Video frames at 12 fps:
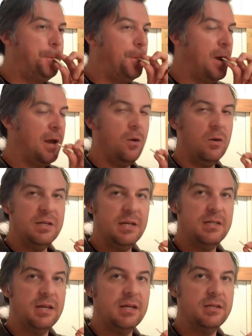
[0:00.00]
It always has
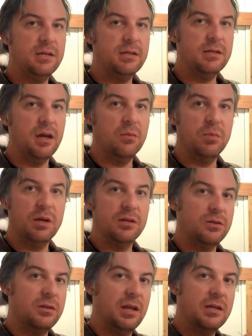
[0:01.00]
a hissing sound because
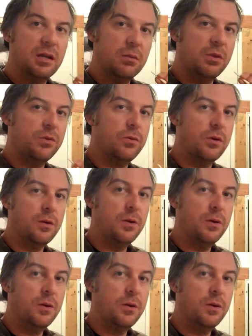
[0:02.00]
there's less coming through there.